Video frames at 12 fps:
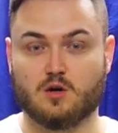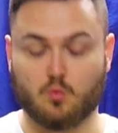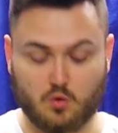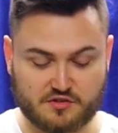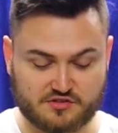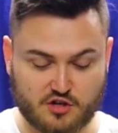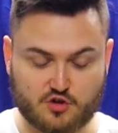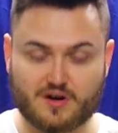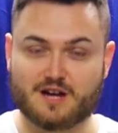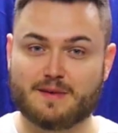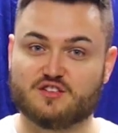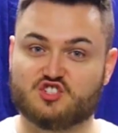What's so great
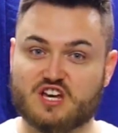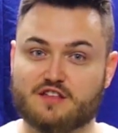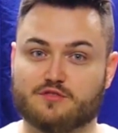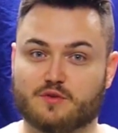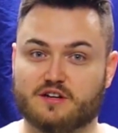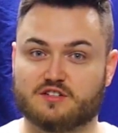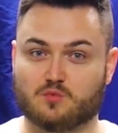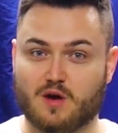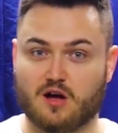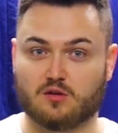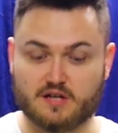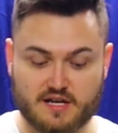about the G3 as
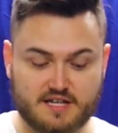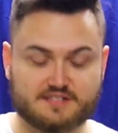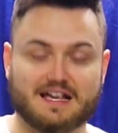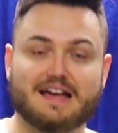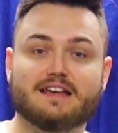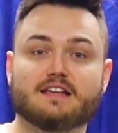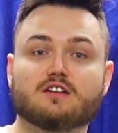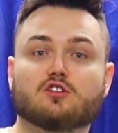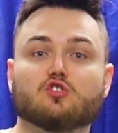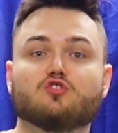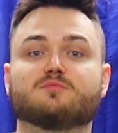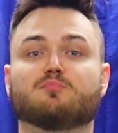well is that it
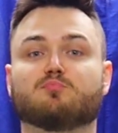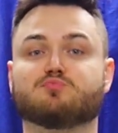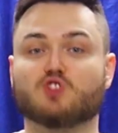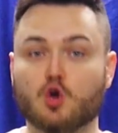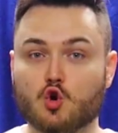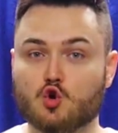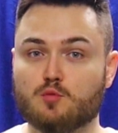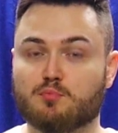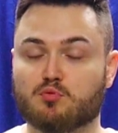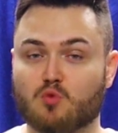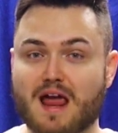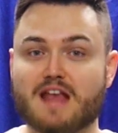includes two
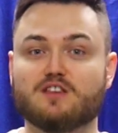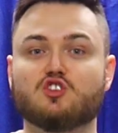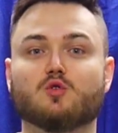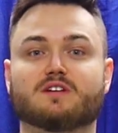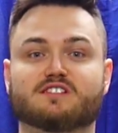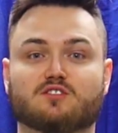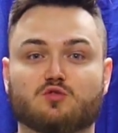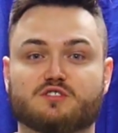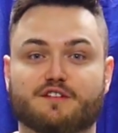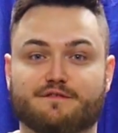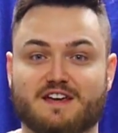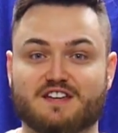brand new
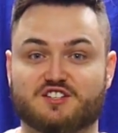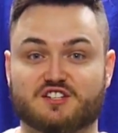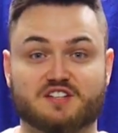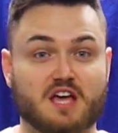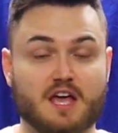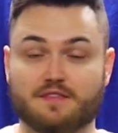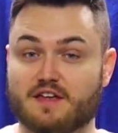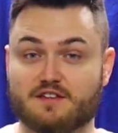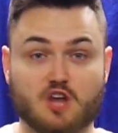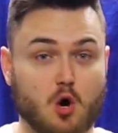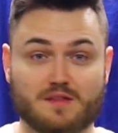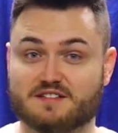exclusive features that
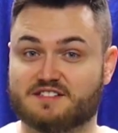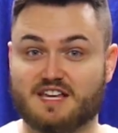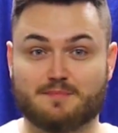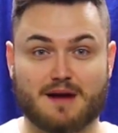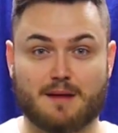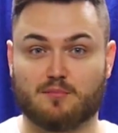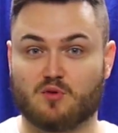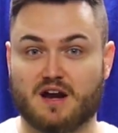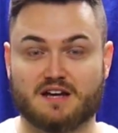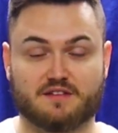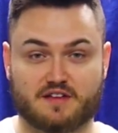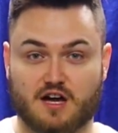no other CPAP
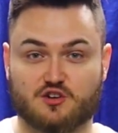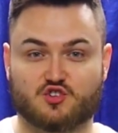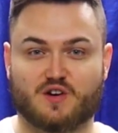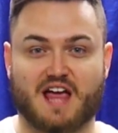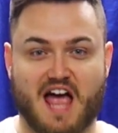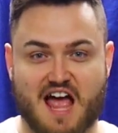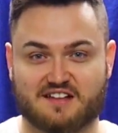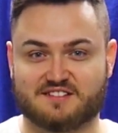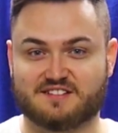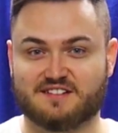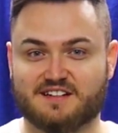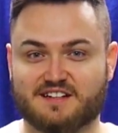brand in the country
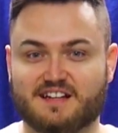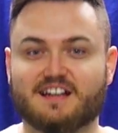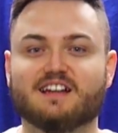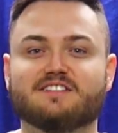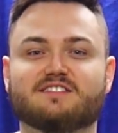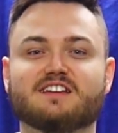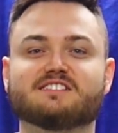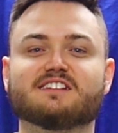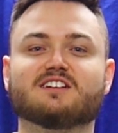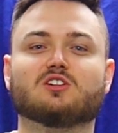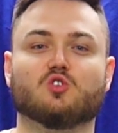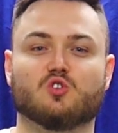has. This
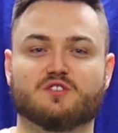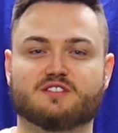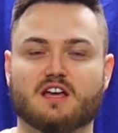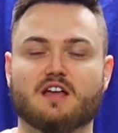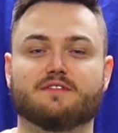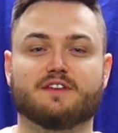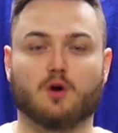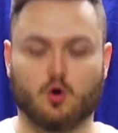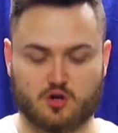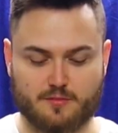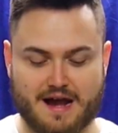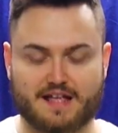includes the
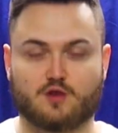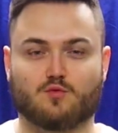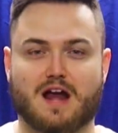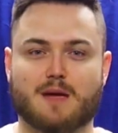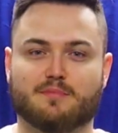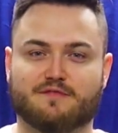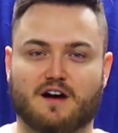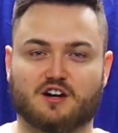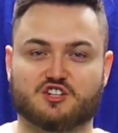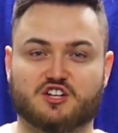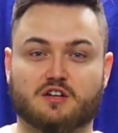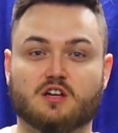automatic ramp
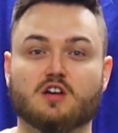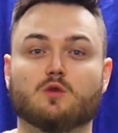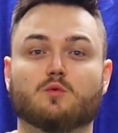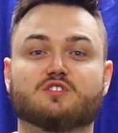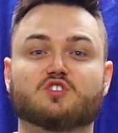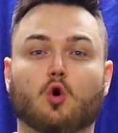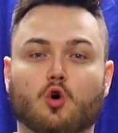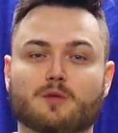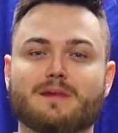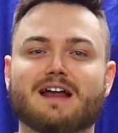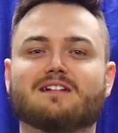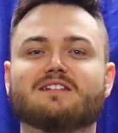function, which
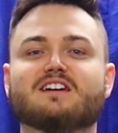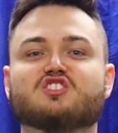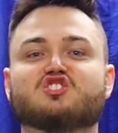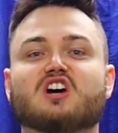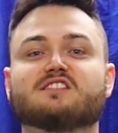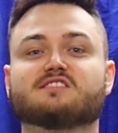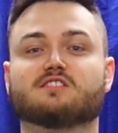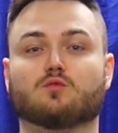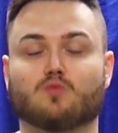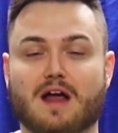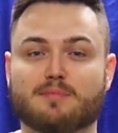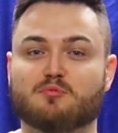automatically adjusts the
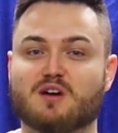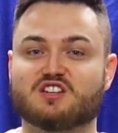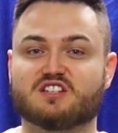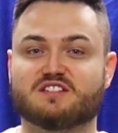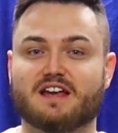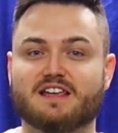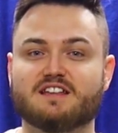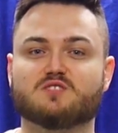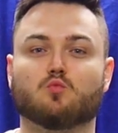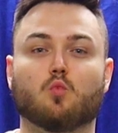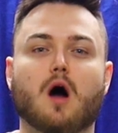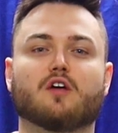ramp pressure settings
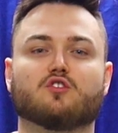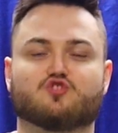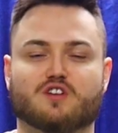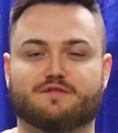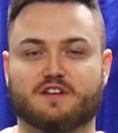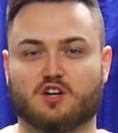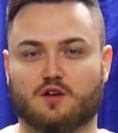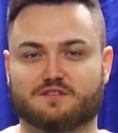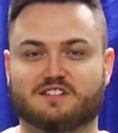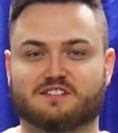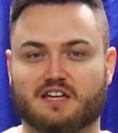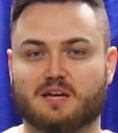while you're drifting off to
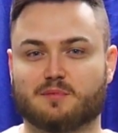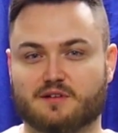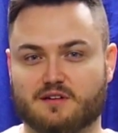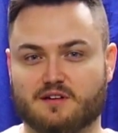sleep.